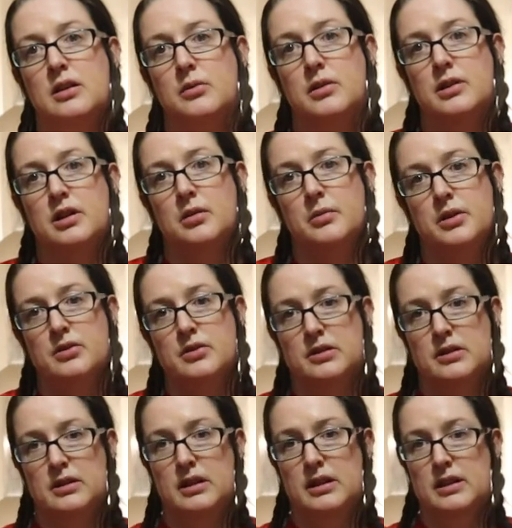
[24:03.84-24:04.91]
it would come
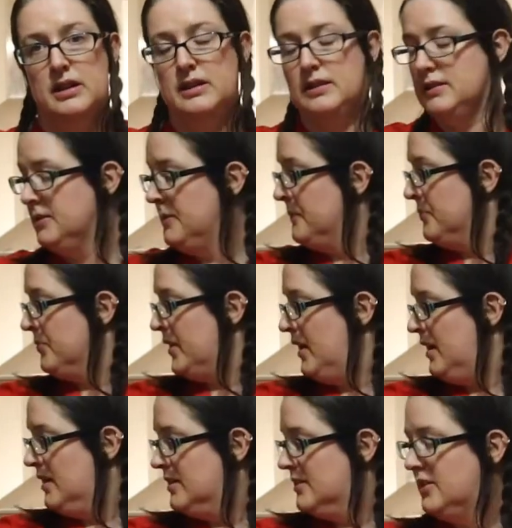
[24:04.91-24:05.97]
across like this.
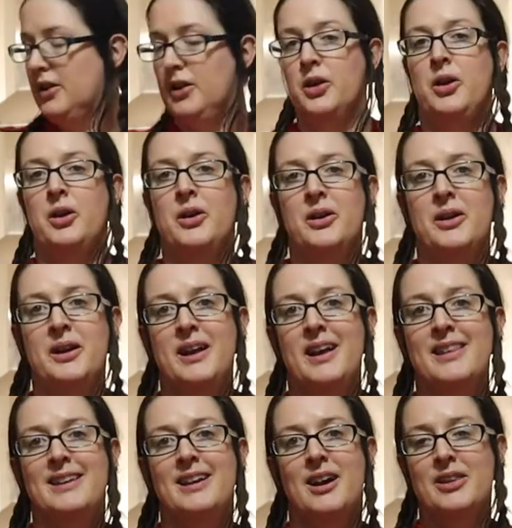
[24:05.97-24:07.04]
So
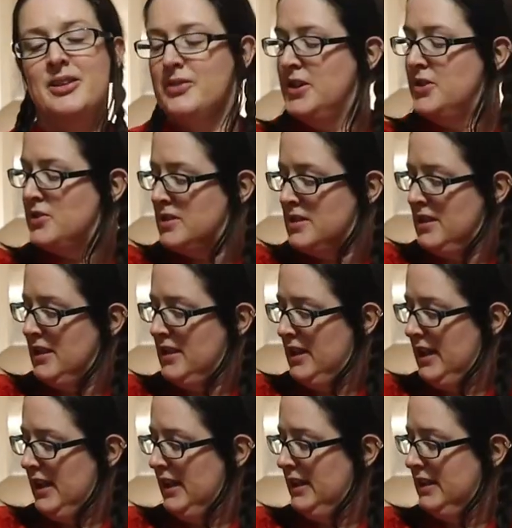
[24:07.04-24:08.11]
the other interesting
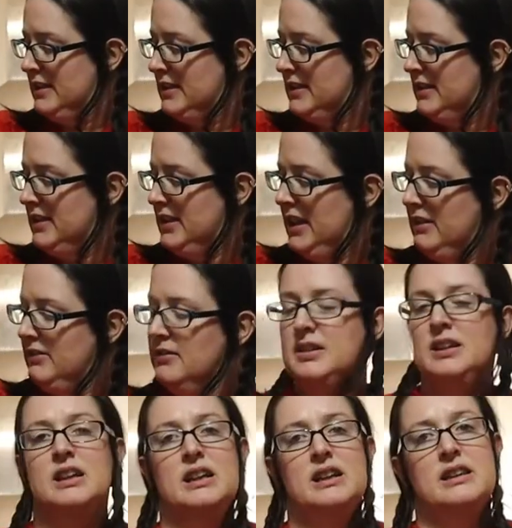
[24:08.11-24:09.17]
thing is, you know,
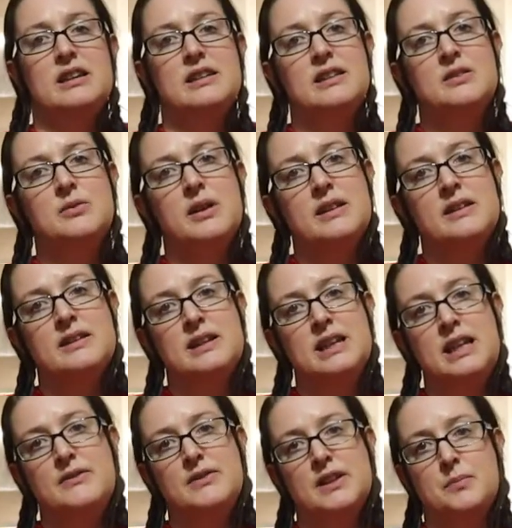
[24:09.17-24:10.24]
this is where the
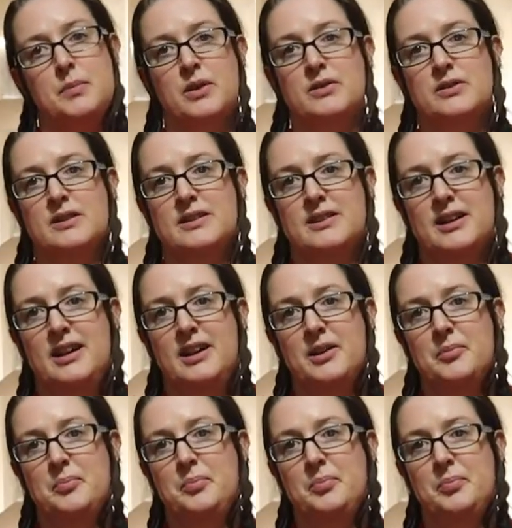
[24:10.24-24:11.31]
sleeves are supposed to start,
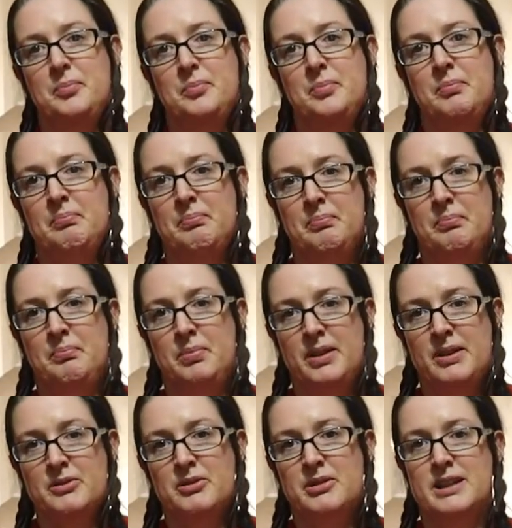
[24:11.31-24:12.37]
but
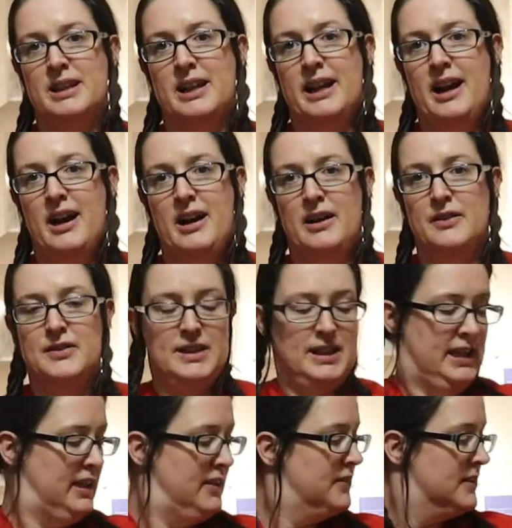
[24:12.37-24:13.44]
they're already like half
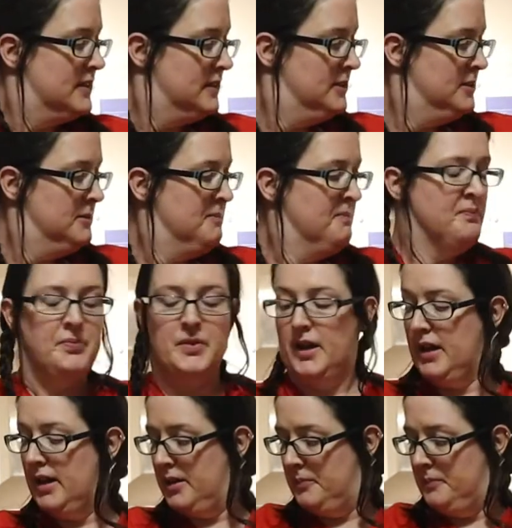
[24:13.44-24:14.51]
sleeves.
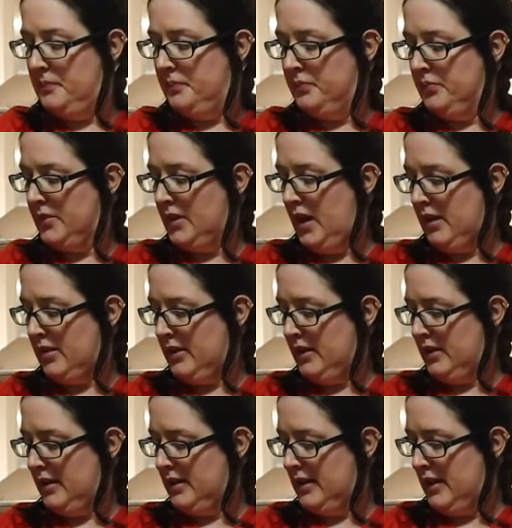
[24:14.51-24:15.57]
I think
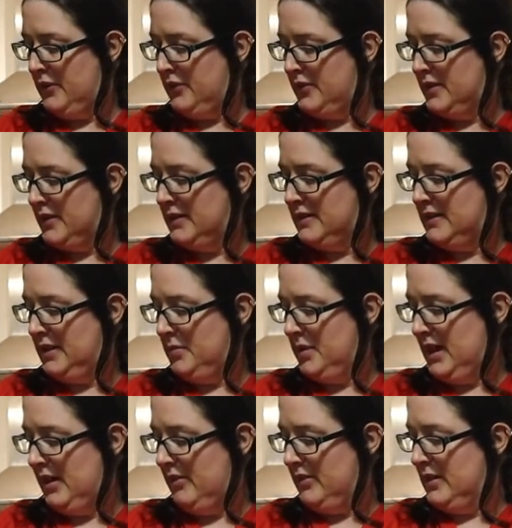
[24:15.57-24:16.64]
I'd left seam
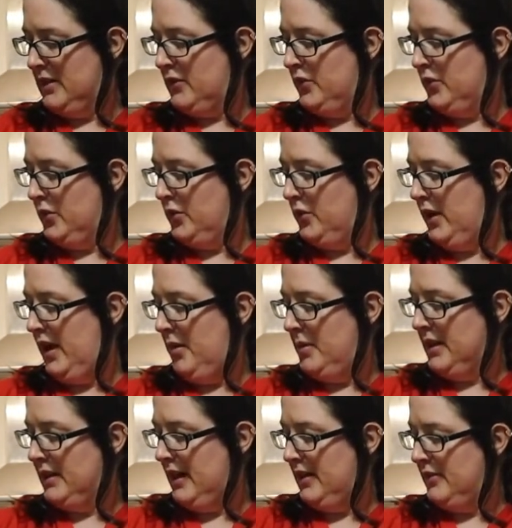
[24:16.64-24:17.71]
allowance for
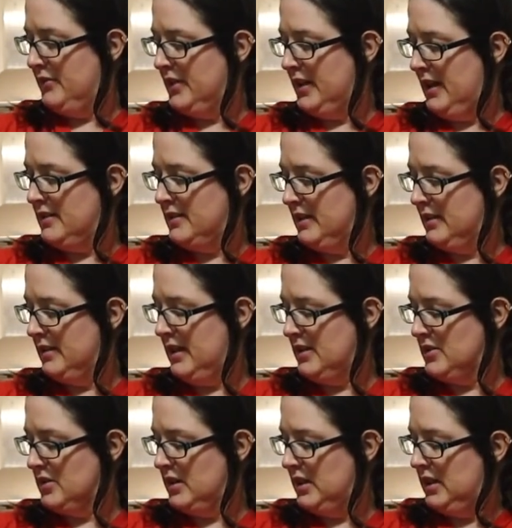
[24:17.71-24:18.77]
hemming that, forgetting that
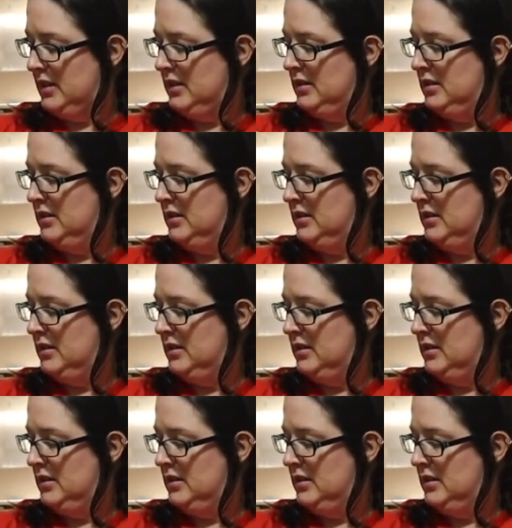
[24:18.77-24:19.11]
actually